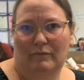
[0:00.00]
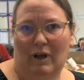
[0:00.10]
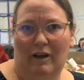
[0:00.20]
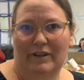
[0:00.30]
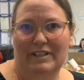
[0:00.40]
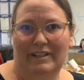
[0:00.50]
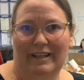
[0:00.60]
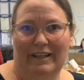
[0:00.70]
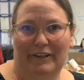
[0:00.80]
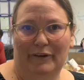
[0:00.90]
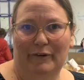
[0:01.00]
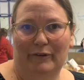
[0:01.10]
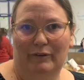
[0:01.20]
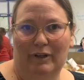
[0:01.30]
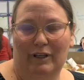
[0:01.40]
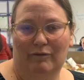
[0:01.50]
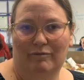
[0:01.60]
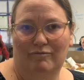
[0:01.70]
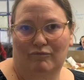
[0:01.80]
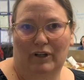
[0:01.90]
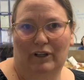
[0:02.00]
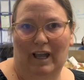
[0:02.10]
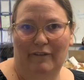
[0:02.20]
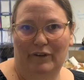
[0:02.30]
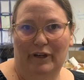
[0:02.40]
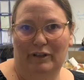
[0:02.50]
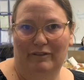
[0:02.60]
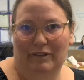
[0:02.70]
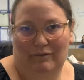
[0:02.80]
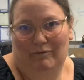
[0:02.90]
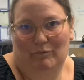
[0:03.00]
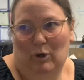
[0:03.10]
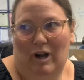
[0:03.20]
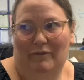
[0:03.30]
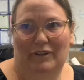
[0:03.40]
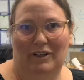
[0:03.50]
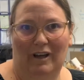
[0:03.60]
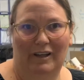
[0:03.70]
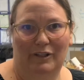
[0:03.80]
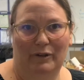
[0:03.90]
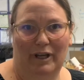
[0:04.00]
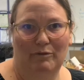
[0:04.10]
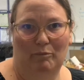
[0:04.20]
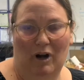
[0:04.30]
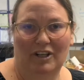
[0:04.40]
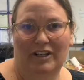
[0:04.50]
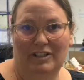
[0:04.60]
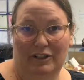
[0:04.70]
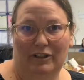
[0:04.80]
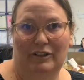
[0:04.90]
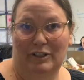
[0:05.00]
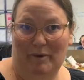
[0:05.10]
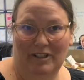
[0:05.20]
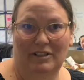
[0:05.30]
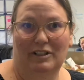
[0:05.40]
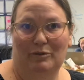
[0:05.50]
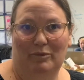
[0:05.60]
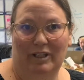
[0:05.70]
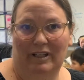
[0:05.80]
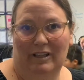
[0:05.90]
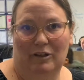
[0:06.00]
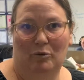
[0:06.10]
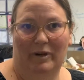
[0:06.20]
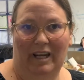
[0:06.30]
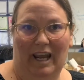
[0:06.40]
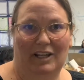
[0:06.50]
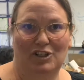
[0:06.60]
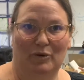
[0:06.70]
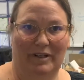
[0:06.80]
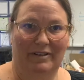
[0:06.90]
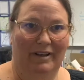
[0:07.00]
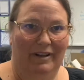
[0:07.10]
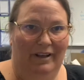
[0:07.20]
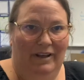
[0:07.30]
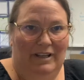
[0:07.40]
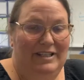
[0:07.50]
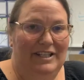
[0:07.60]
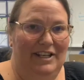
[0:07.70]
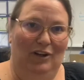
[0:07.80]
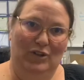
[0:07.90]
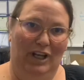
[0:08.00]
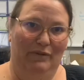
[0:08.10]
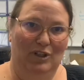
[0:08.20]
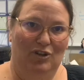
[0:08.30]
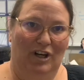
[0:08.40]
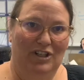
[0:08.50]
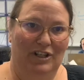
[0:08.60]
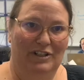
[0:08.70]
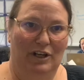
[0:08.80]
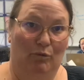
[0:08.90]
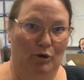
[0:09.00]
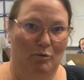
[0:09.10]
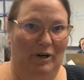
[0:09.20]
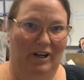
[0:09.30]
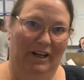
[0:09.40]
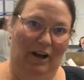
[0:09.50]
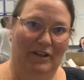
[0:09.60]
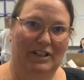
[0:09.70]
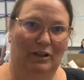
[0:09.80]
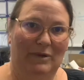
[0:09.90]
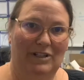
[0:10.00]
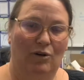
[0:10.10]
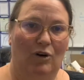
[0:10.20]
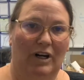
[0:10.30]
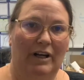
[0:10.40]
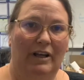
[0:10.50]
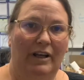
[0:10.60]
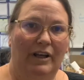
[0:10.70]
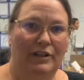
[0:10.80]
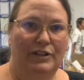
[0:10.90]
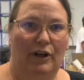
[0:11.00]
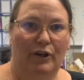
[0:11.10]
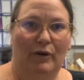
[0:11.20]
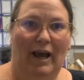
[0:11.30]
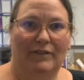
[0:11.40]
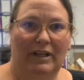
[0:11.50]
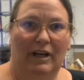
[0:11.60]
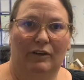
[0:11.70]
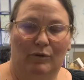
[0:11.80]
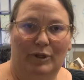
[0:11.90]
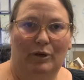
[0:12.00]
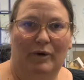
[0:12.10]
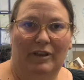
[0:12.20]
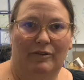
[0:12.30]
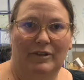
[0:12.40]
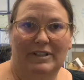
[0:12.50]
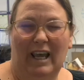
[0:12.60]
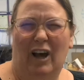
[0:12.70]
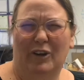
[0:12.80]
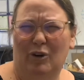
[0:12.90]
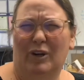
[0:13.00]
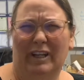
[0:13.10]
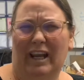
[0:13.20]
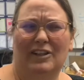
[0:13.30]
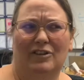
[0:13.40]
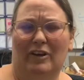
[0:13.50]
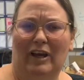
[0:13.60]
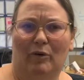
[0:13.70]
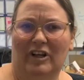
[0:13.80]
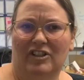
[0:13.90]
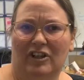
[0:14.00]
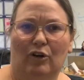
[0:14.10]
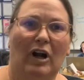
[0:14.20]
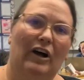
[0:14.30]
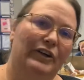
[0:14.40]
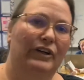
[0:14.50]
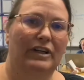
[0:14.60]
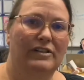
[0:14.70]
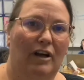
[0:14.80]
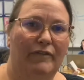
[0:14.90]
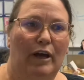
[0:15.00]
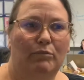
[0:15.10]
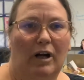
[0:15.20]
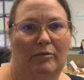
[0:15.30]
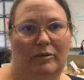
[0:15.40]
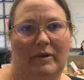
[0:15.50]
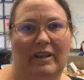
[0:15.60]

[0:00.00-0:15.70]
Obviously, in real life, you get, more often than not, you get a project and you're expected to complete it, and nobody hands you a detailed set of instructions and a rubric on how it's going to be scored. So you have to kind of work your way through and see how you're going to answer that question or how you're going to solve that problem.